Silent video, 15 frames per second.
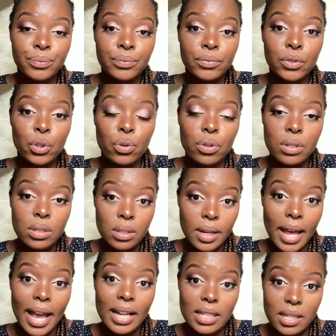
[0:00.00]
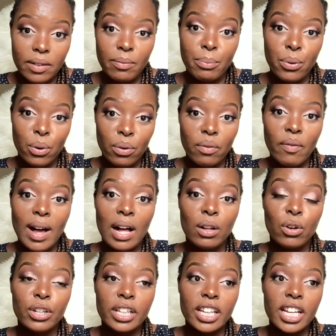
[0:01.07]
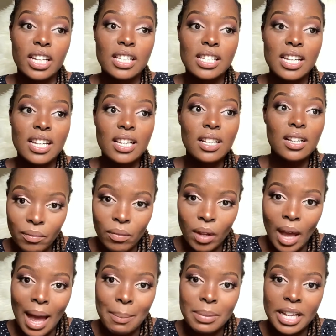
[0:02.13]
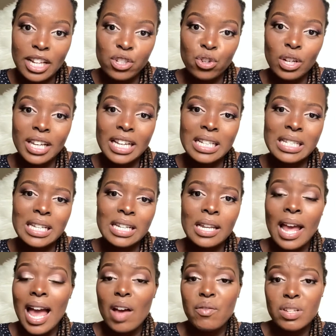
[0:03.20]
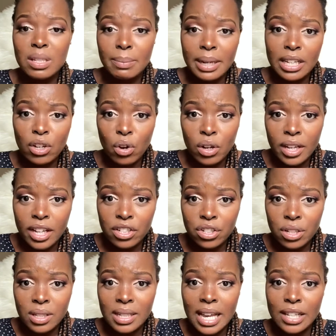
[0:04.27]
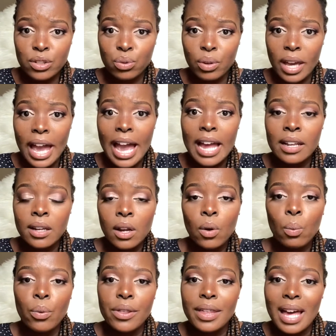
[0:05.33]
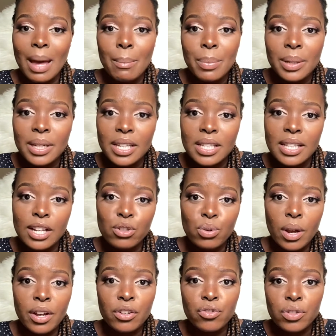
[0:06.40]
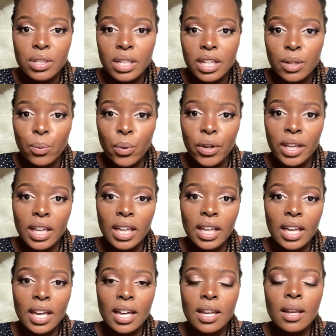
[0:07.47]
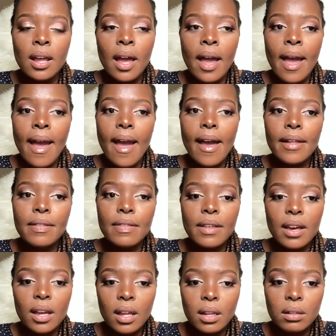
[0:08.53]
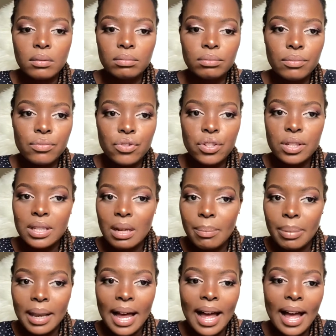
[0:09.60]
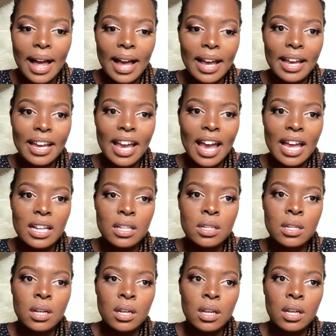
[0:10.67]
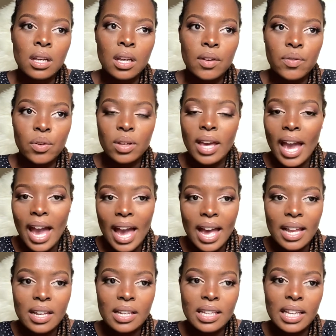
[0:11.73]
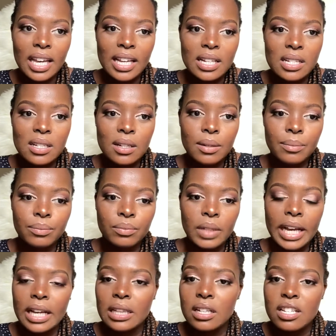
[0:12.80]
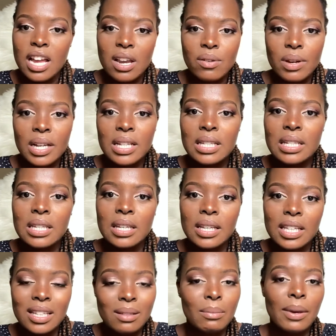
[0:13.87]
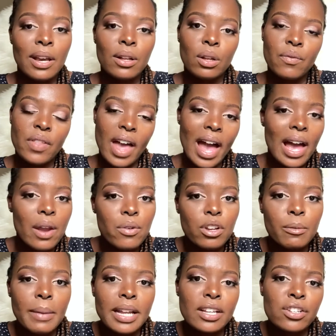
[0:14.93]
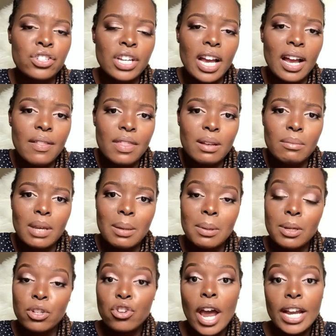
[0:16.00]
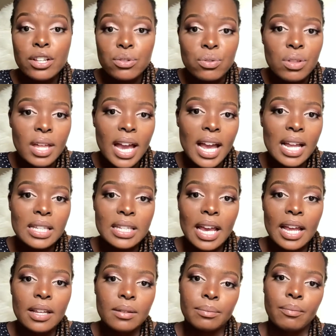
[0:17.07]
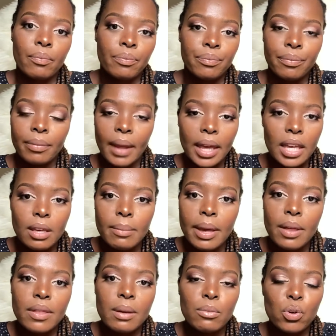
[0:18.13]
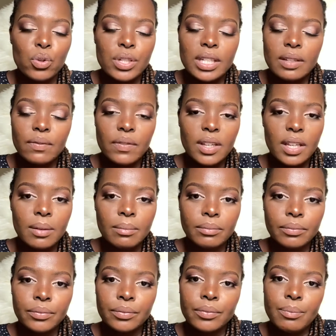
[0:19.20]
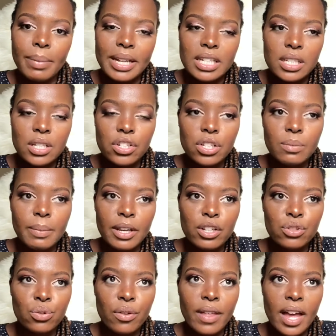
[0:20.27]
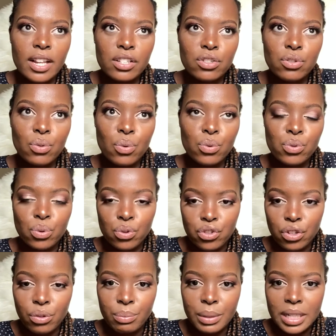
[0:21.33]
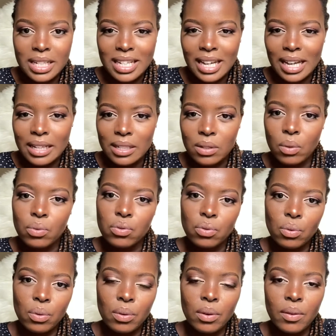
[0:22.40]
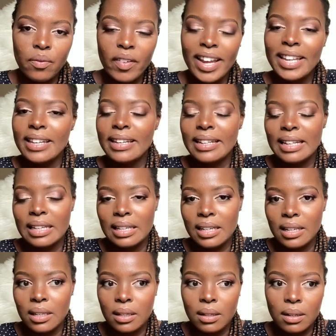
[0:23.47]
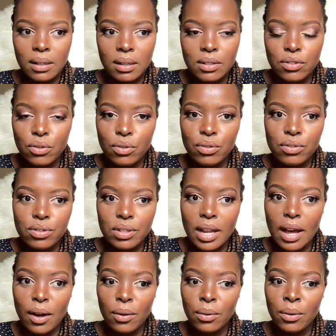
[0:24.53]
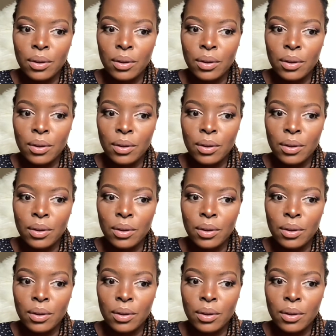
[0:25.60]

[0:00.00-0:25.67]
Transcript: good active profile on LinkedIn. Update your LinkedIn, have as many connections as you can with companies that you are interested in working in, and then just apply. And if you can get like the direct email of the hiring manager, then maybe try to do that and email them your CV. But just make sure that your social media is also fairly clean. Don't now